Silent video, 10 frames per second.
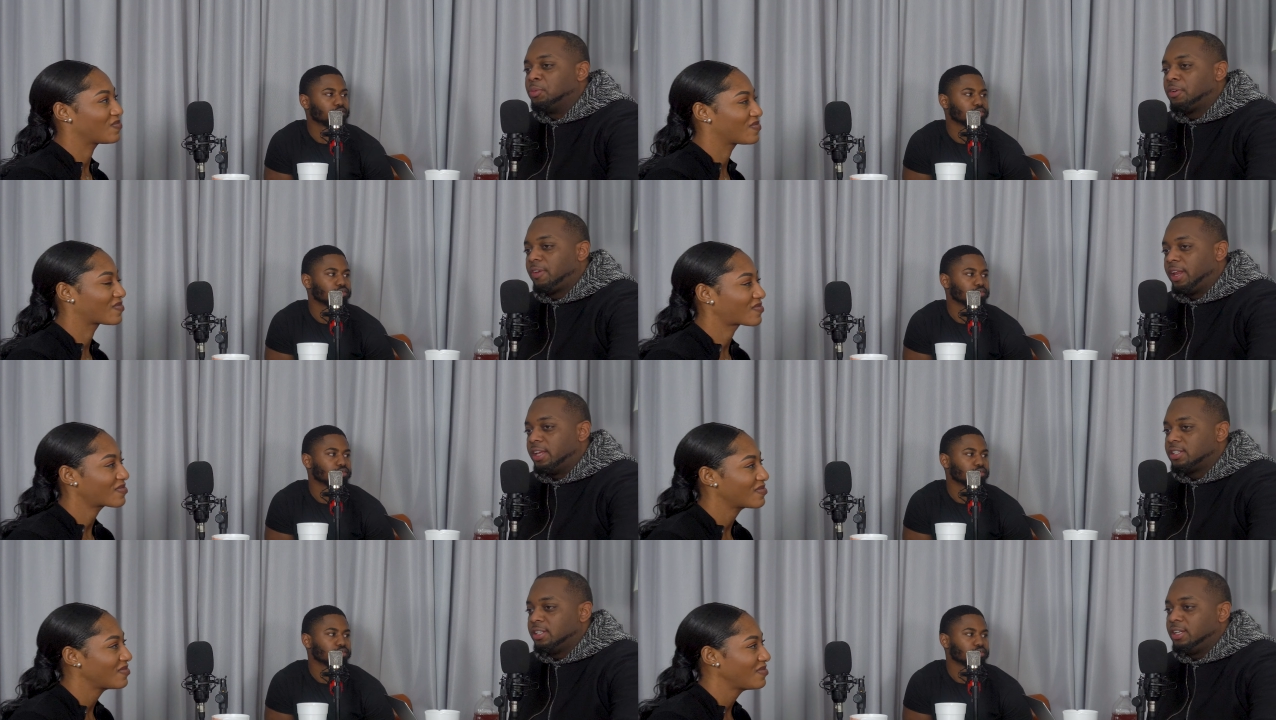Speaker 1: more
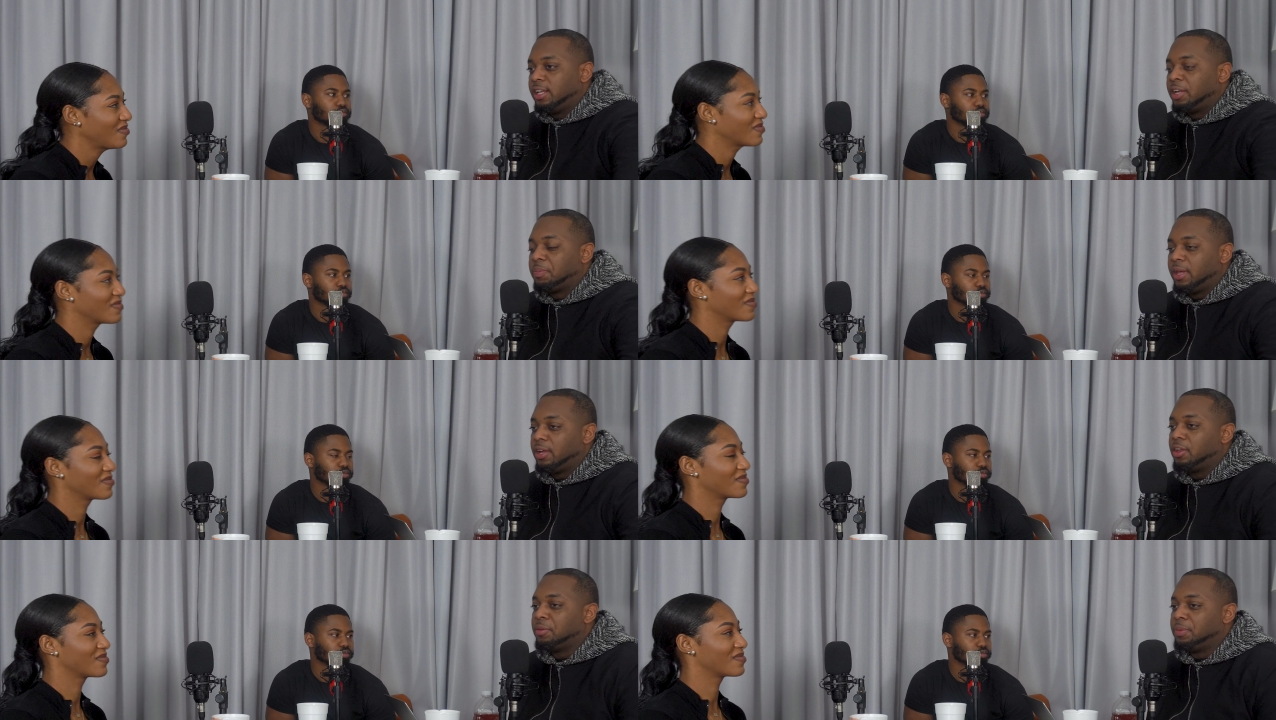financially and they're
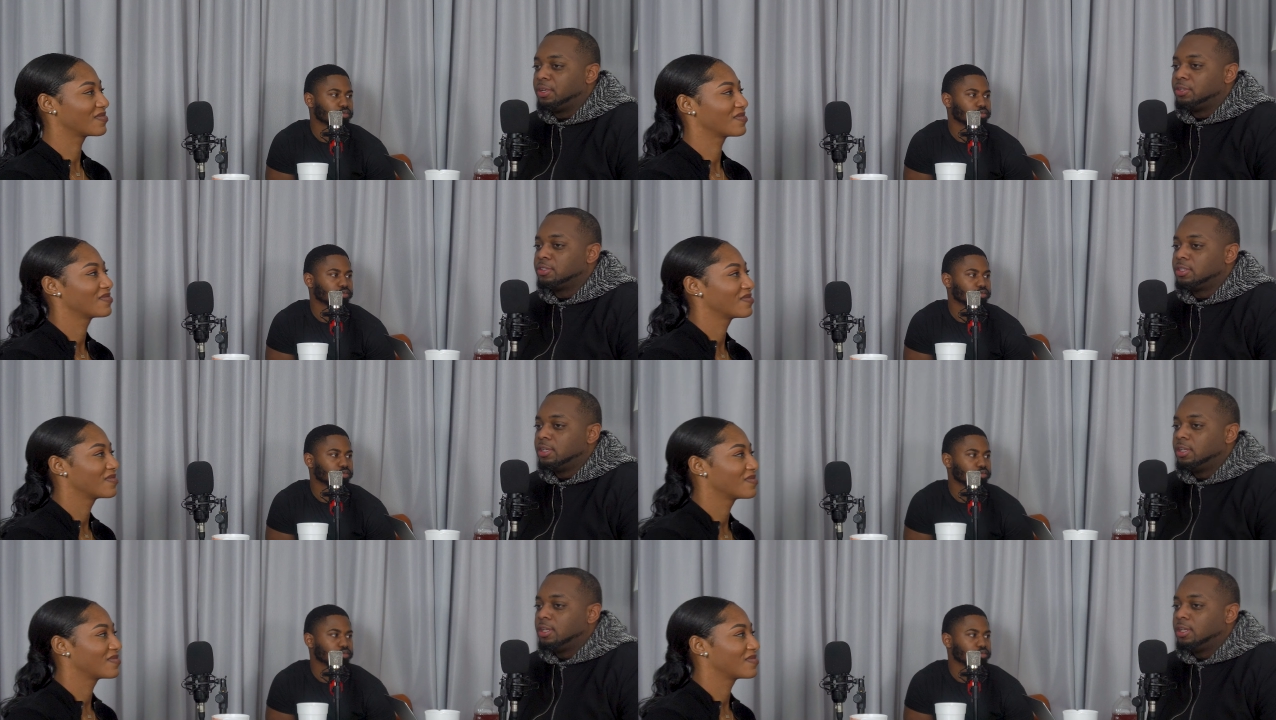paying all the bills